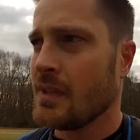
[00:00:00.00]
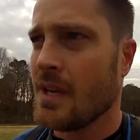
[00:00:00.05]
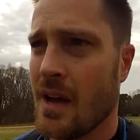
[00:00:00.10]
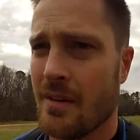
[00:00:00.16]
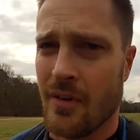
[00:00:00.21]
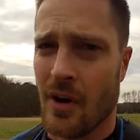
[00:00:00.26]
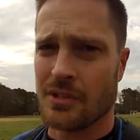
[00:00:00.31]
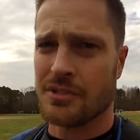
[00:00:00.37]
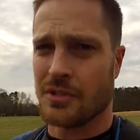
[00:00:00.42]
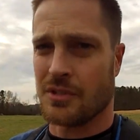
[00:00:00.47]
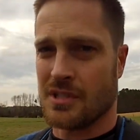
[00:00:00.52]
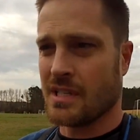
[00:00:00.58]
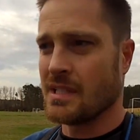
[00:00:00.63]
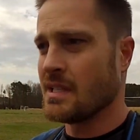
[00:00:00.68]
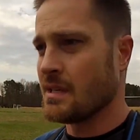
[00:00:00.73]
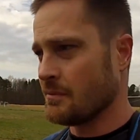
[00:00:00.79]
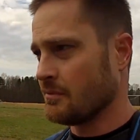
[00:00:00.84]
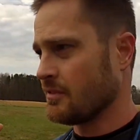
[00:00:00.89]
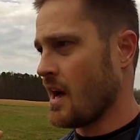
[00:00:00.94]
I've also
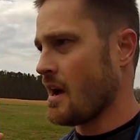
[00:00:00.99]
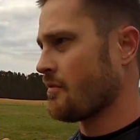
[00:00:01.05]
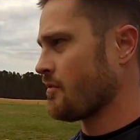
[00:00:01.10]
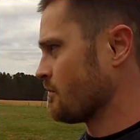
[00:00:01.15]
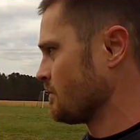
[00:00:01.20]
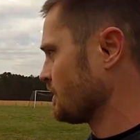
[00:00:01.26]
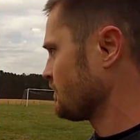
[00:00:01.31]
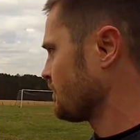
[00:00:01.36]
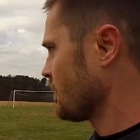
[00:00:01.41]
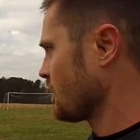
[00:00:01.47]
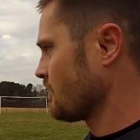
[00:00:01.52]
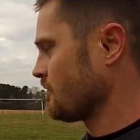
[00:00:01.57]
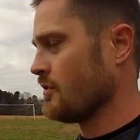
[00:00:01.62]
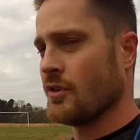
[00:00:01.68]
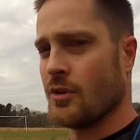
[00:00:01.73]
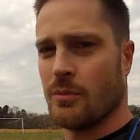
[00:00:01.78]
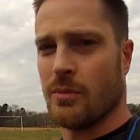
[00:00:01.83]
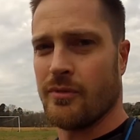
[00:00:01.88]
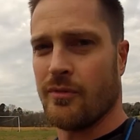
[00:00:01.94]
seen them fly from this very
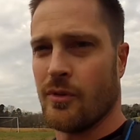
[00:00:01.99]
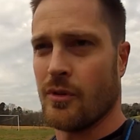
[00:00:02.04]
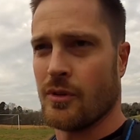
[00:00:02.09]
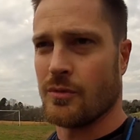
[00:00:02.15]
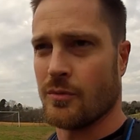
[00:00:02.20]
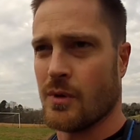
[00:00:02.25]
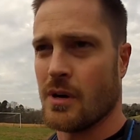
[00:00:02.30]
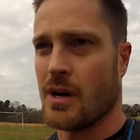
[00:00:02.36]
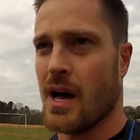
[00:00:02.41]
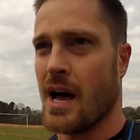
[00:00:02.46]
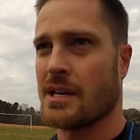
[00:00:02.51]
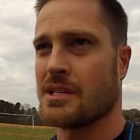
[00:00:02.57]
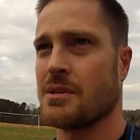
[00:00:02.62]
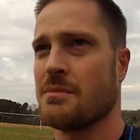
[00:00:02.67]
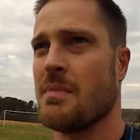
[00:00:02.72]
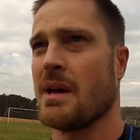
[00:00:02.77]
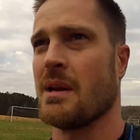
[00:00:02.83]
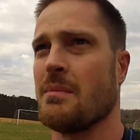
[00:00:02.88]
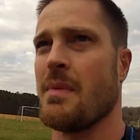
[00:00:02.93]
field before as well. I
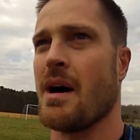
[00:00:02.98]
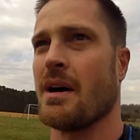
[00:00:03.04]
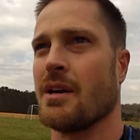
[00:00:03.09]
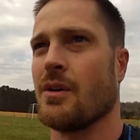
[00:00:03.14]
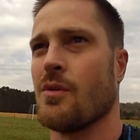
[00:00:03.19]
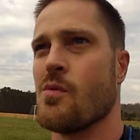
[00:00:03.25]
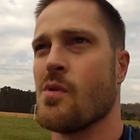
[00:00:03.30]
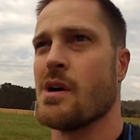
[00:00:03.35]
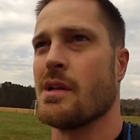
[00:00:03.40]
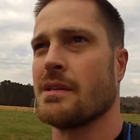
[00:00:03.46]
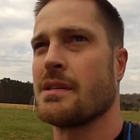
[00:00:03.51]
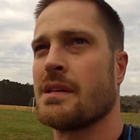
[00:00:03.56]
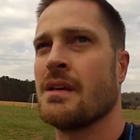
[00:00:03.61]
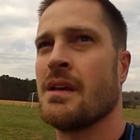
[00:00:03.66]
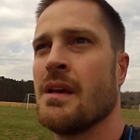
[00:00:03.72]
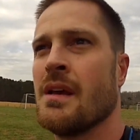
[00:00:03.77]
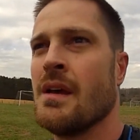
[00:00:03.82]
actually met them out here once.